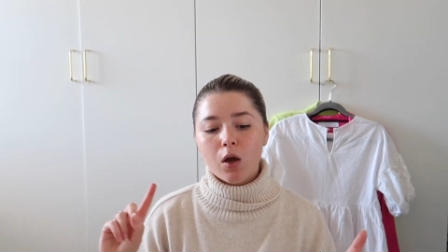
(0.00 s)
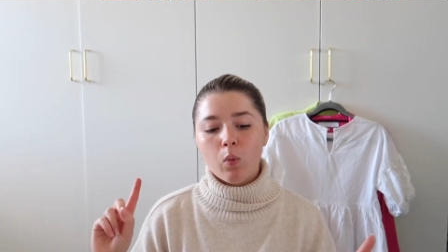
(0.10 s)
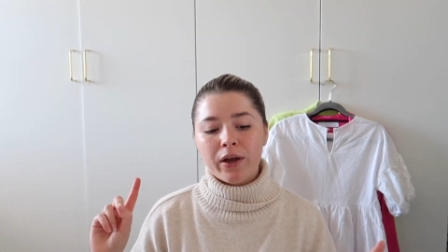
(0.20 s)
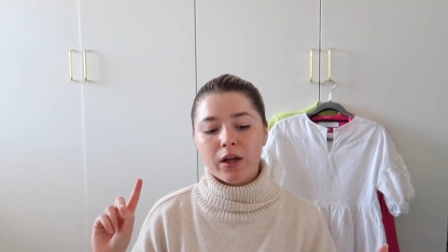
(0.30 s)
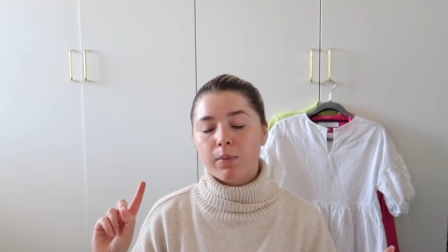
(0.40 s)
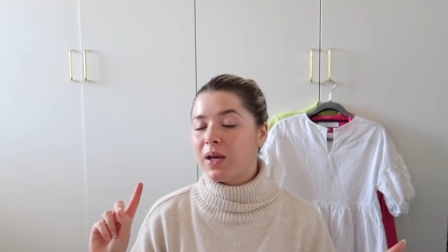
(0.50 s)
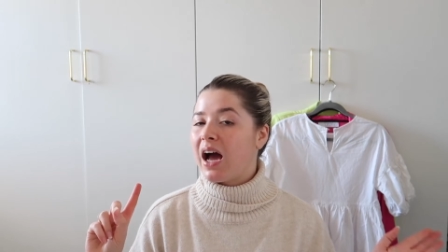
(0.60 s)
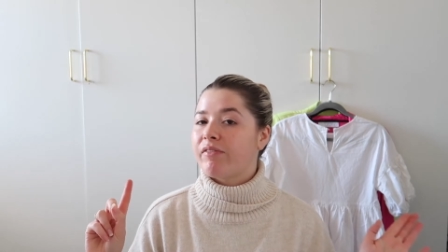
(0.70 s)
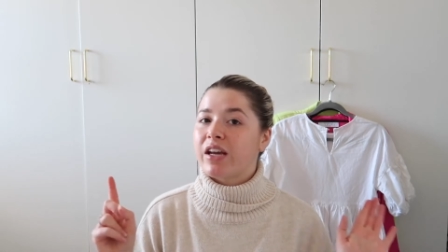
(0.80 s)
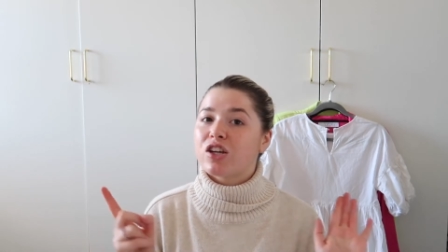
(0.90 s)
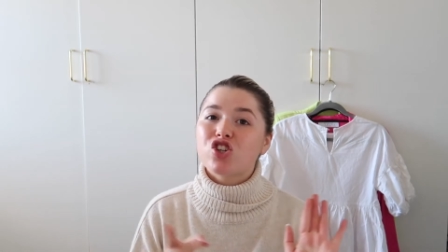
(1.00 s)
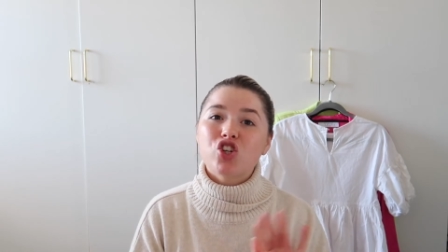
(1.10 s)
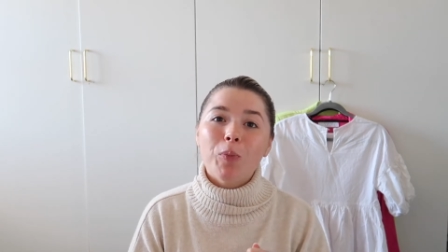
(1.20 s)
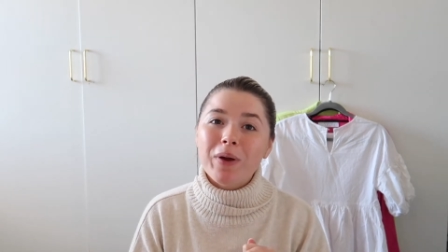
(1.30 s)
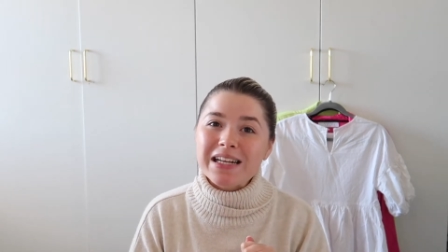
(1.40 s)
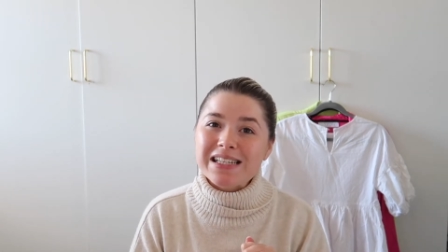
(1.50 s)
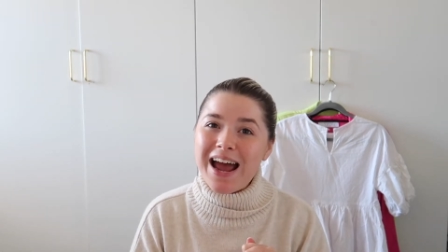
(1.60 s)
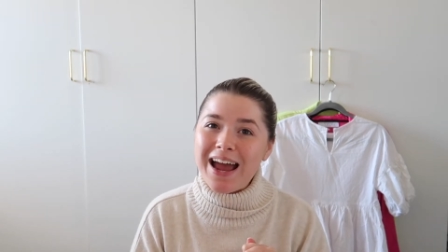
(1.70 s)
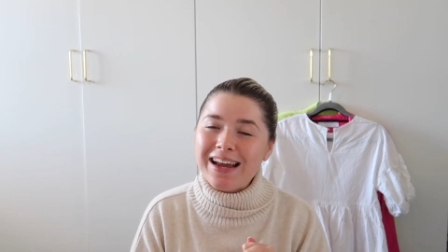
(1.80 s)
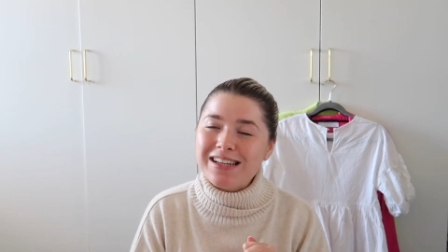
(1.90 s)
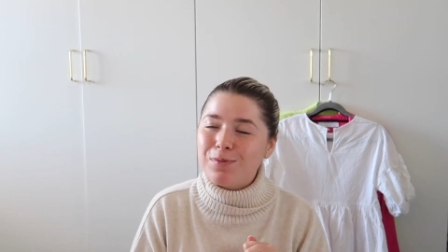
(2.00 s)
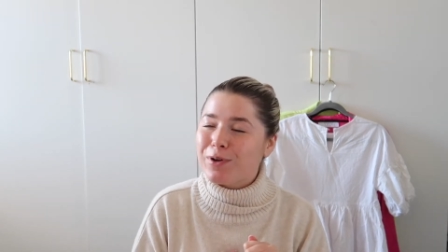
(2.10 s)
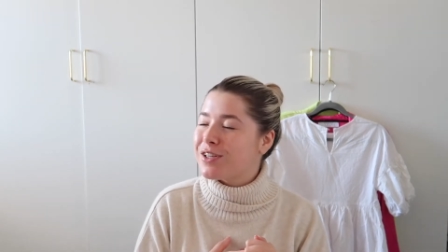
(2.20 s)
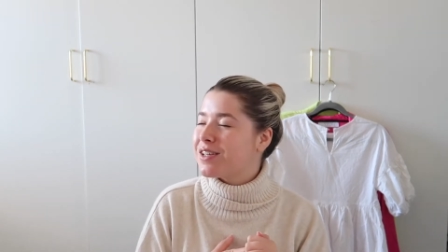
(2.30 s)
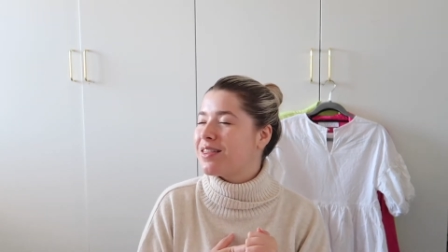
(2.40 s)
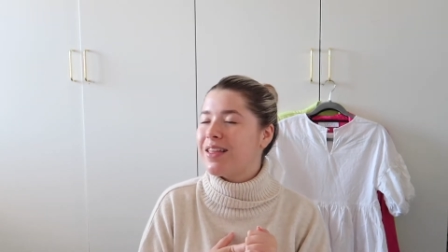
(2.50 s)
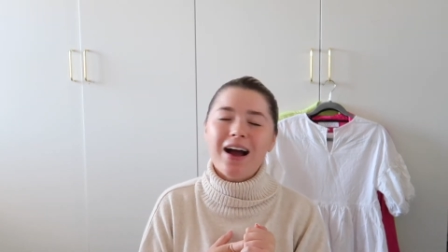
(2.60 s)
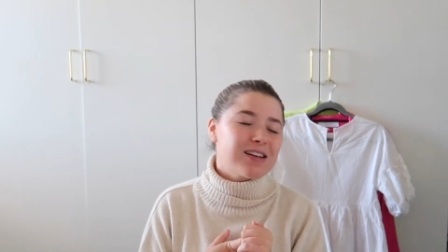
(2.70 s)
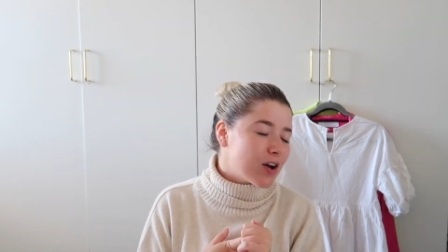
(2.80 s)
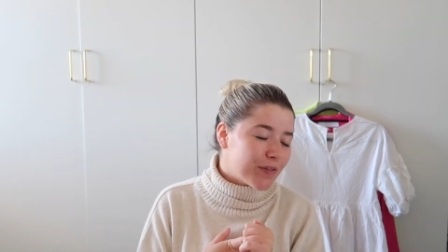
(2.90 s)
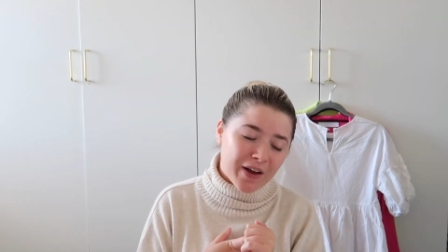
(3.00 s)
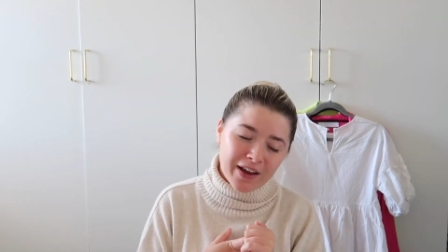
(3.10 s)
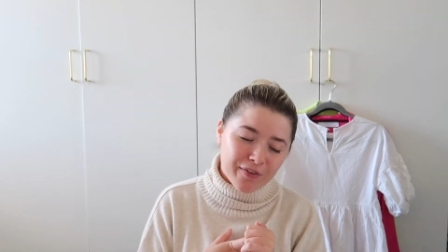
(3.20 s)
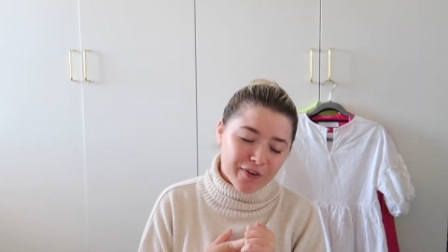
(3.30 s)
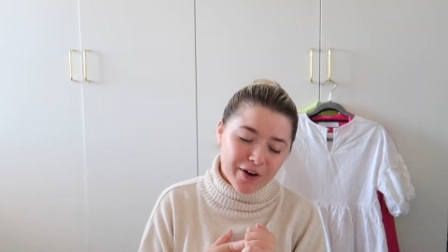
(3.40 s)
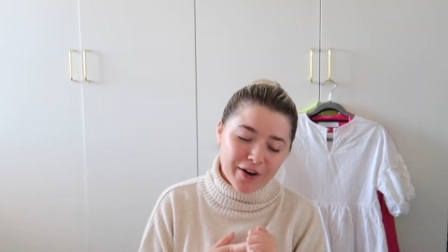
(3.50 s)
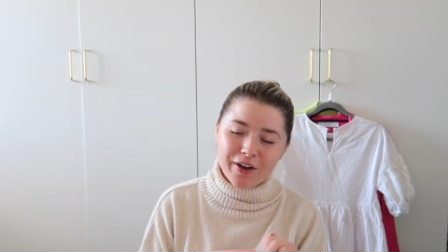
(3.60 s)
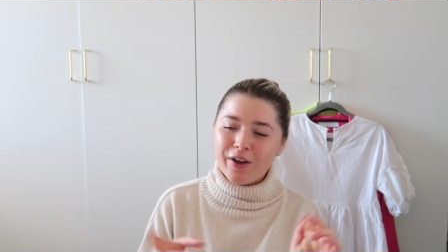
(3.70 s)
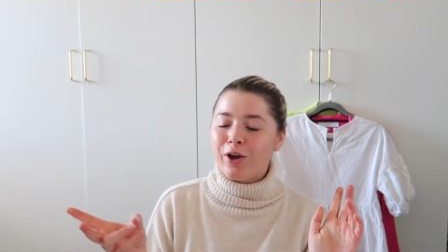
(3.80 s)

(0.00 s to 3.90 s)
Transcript: We're going to be having shopping days because that is our favourite.